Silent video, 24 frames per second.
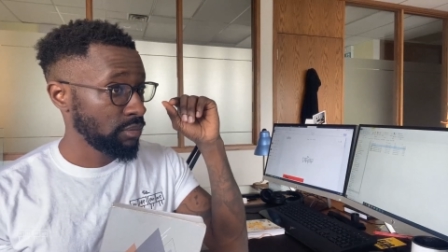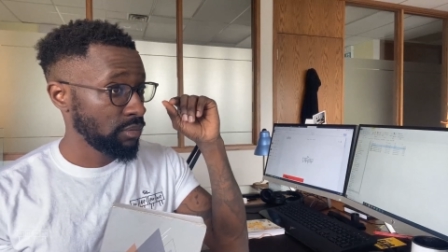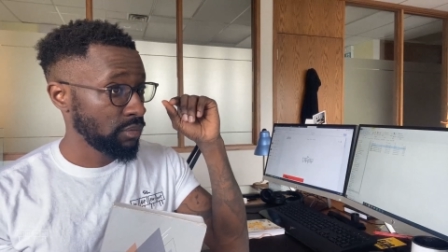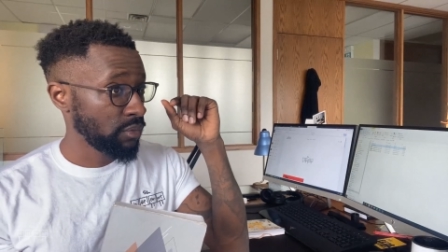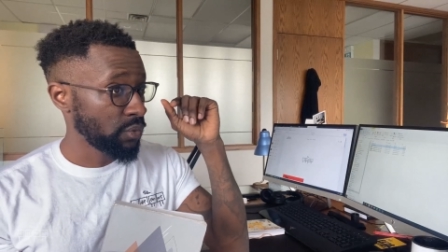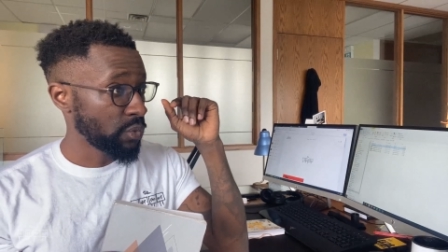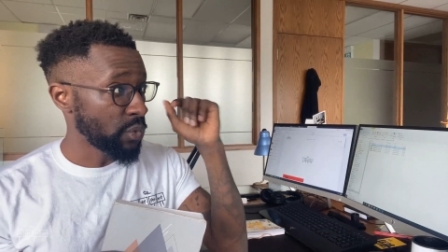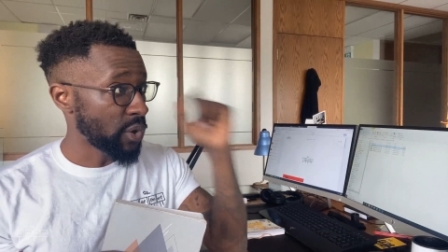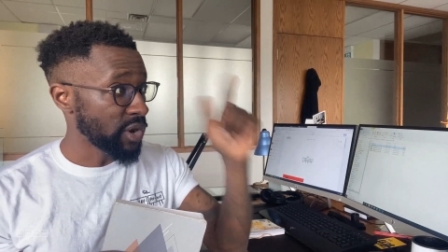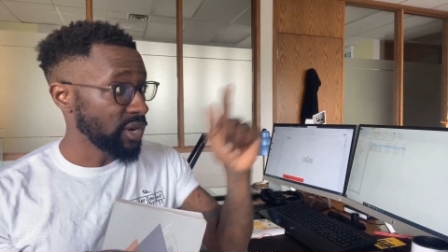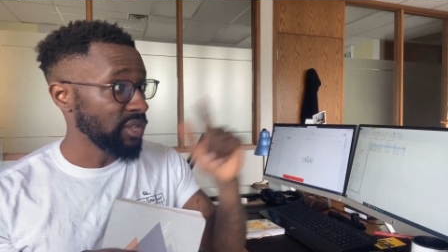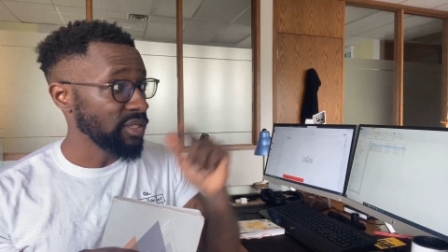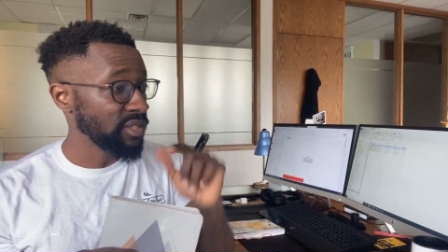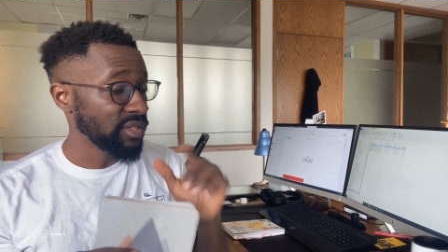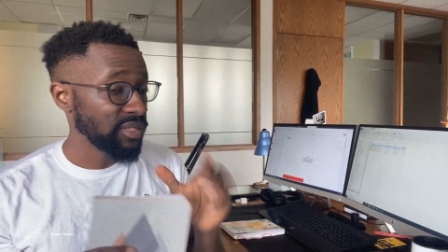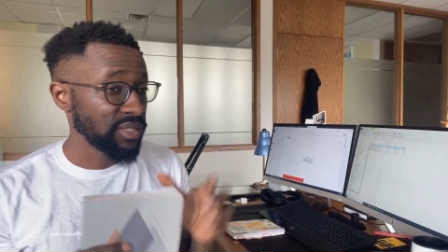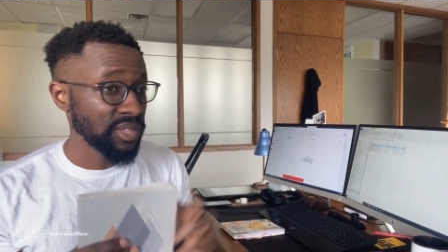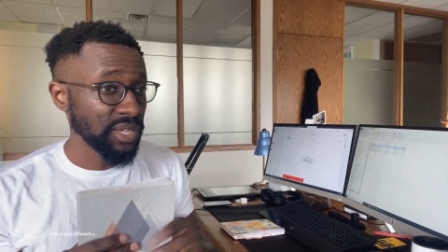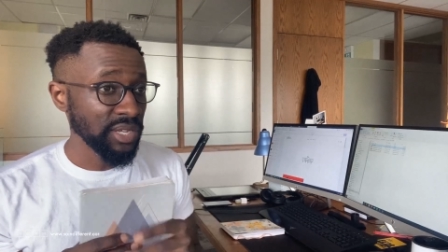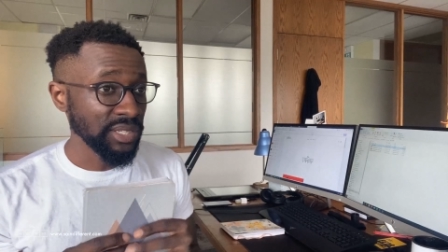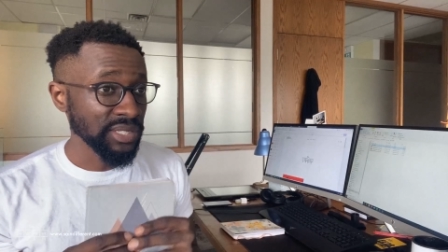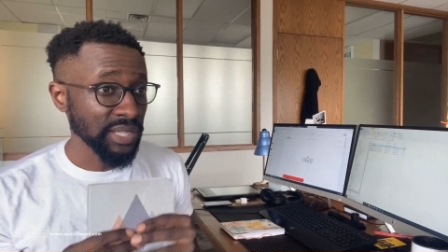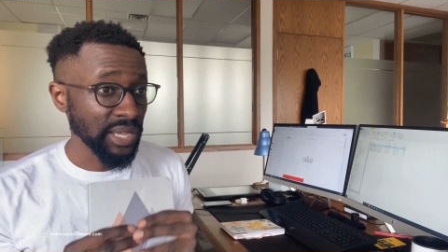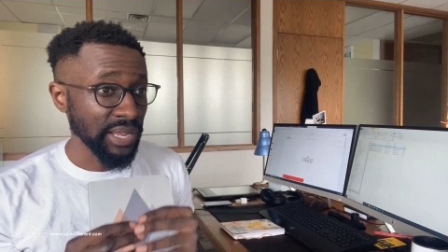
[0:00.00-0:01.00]
one of the
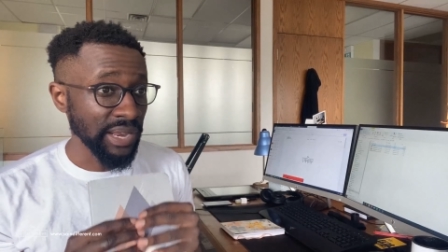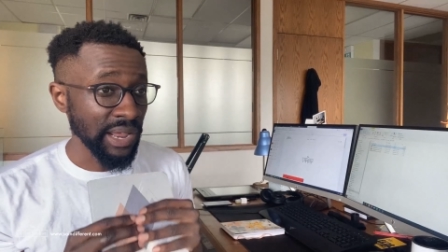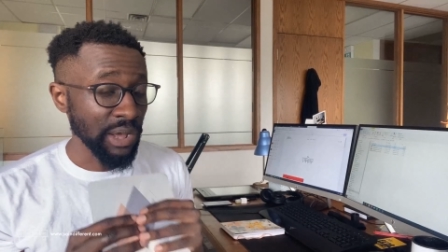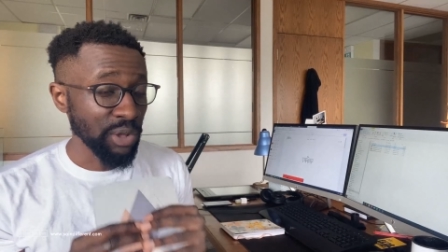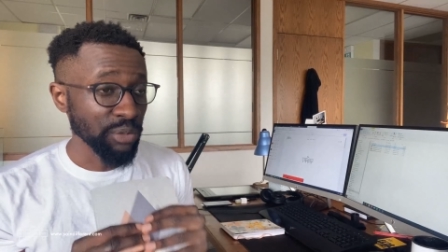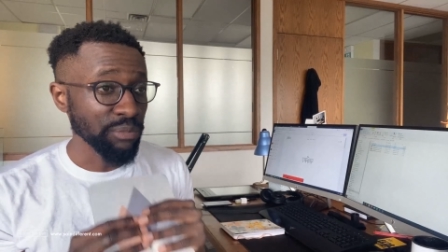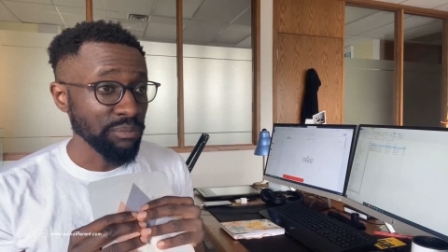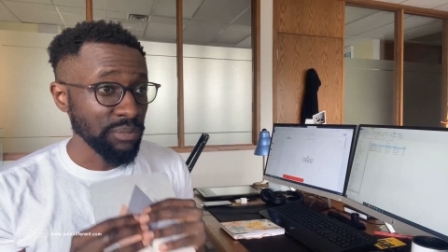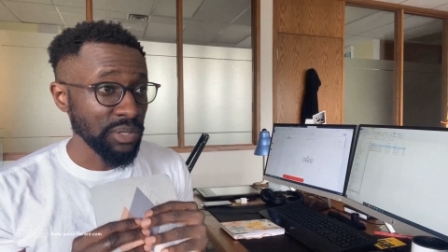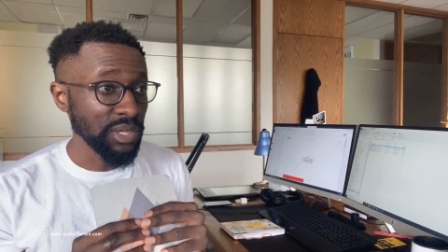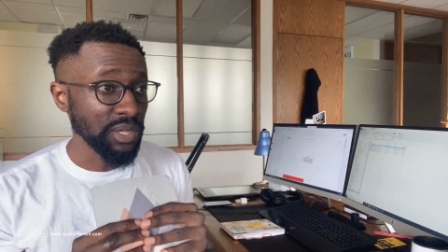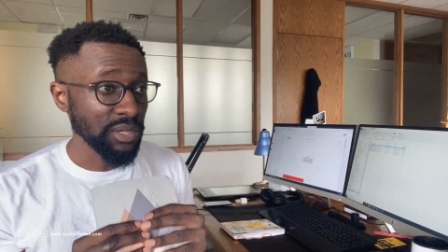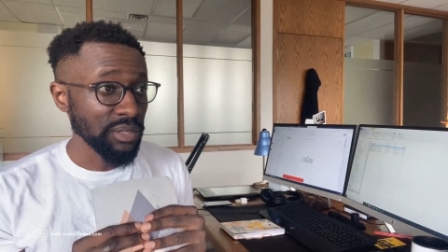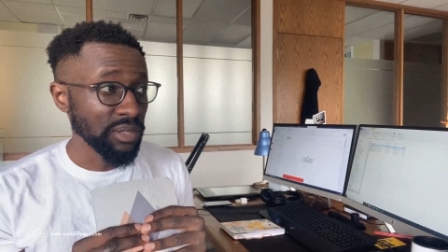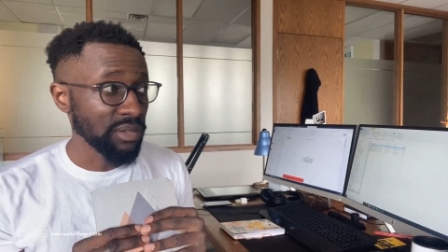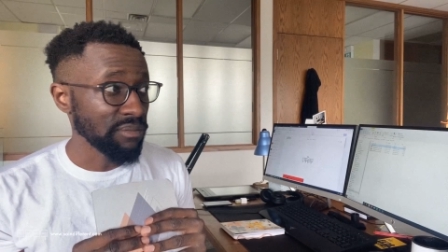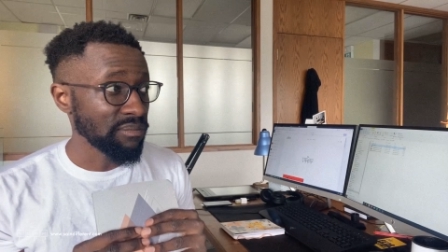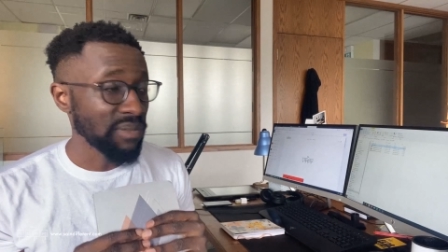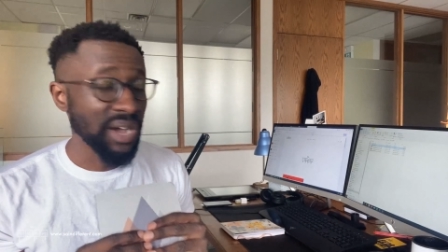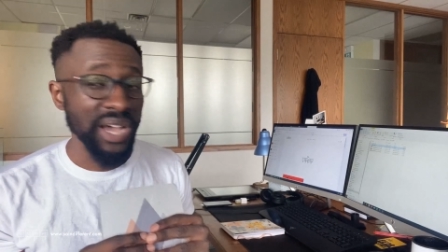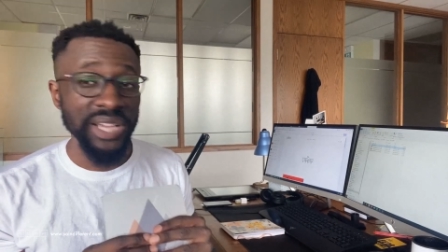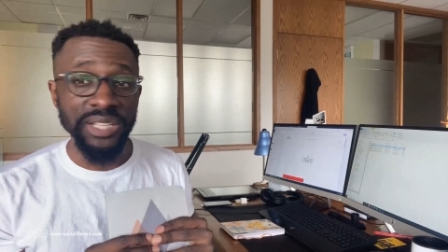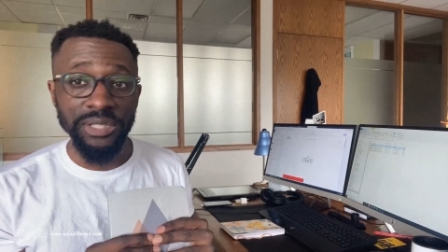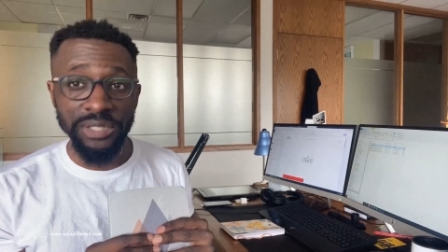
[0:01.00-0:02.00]
things that helped me in
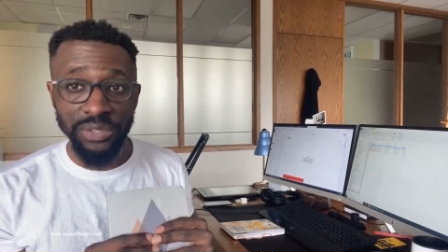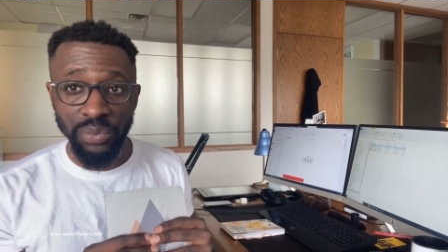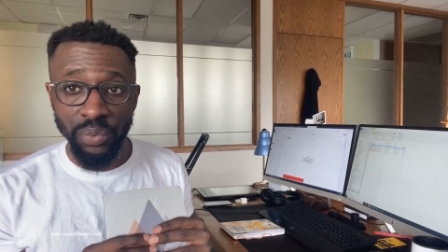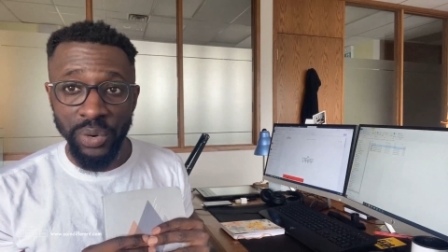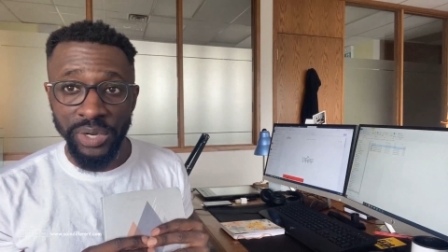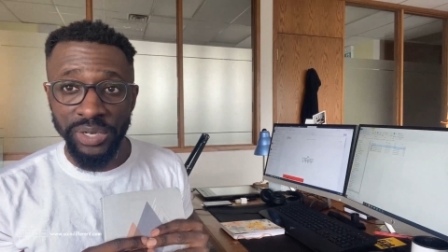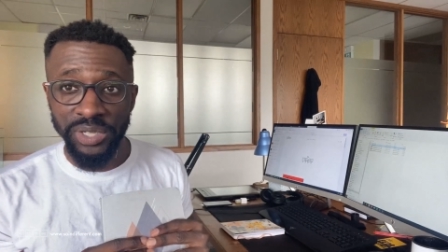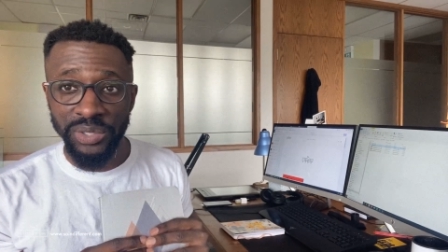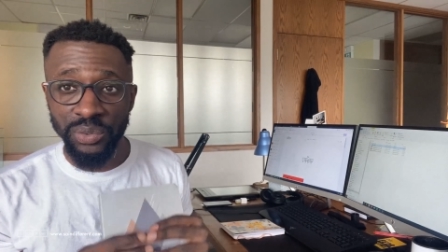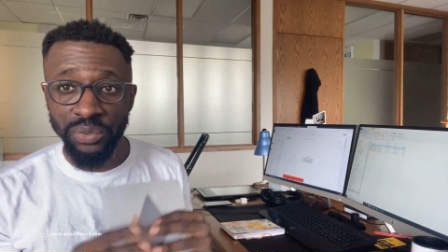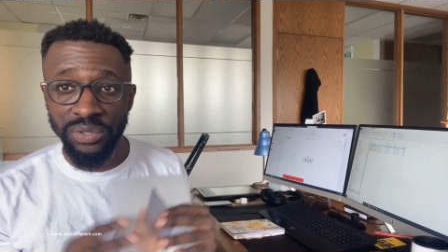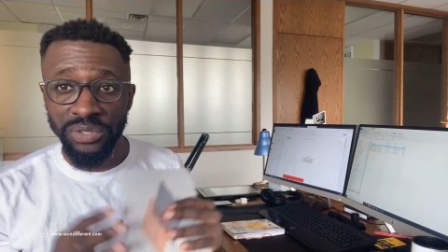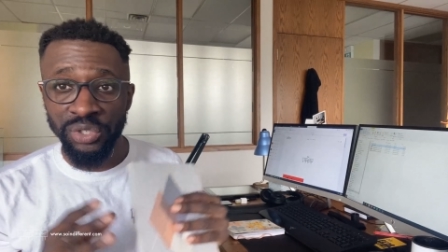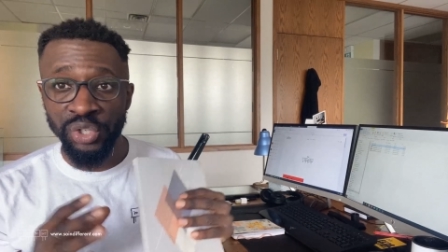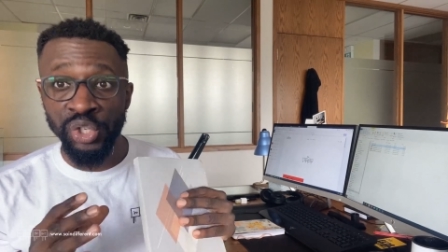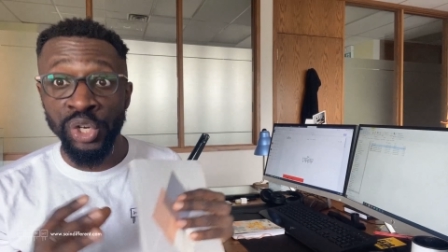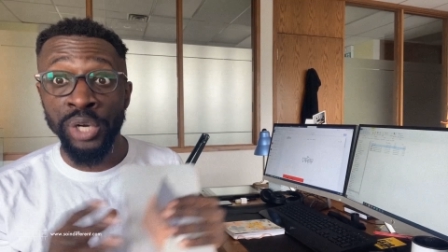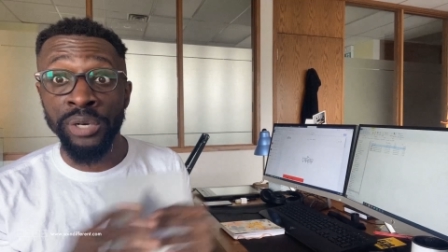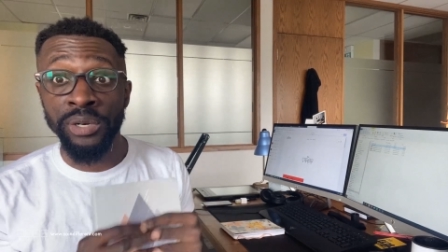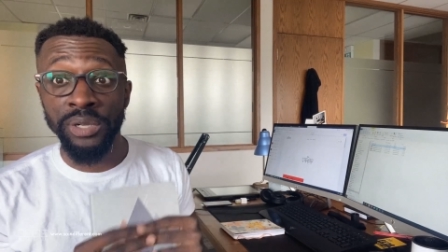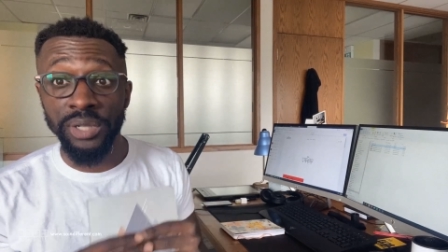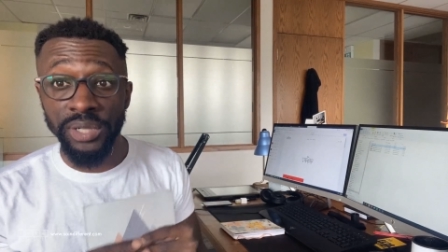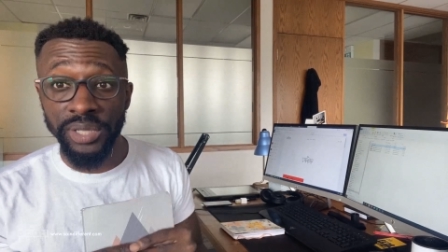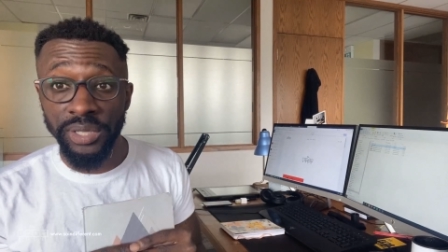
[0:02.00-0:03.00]
my 20s was
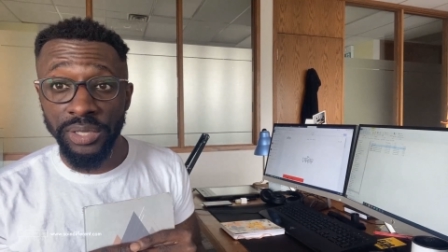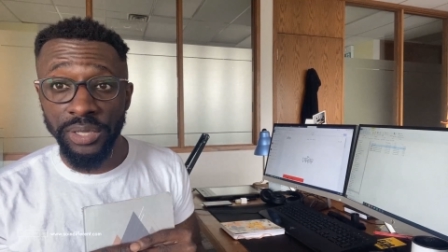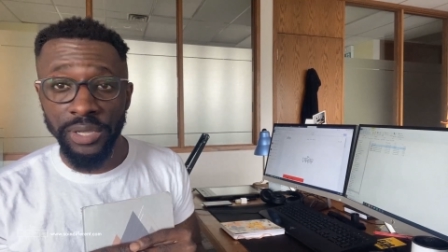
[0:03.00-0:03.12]
journaling.